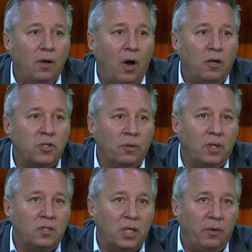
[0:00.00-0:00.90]
also
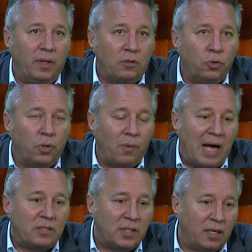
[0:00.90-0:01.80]
considering that Tuukka
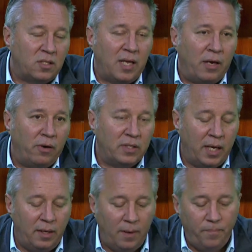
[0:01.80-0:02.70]
Rask has got to stand on his head.